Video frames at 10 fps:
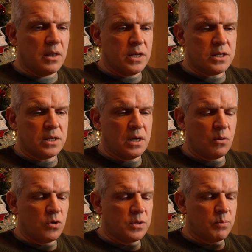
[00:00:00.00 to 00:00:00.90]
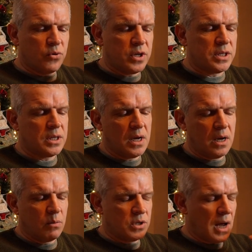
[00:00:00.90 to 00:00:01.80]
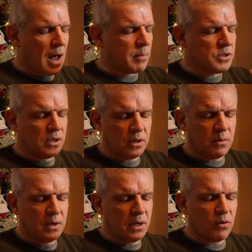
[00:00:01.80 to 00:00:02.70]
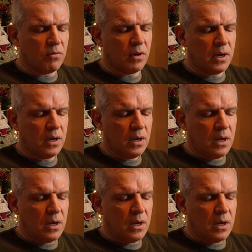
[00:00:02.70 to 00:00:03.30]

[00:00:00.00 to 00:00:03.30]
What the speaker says: This thing was pristine, it was absolutely lovely,